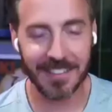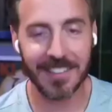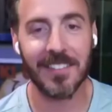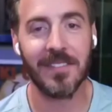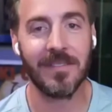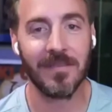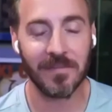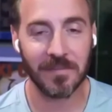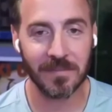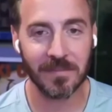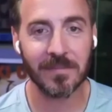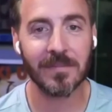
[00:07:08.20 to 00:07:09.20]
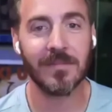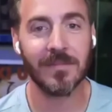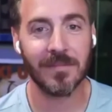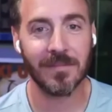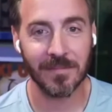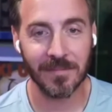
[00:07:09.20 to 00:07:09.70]
they competed in the
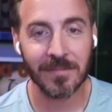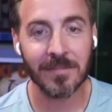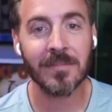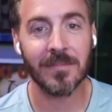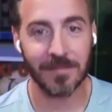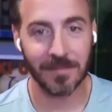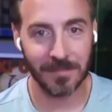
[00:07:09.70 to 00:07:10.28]
Olympics among some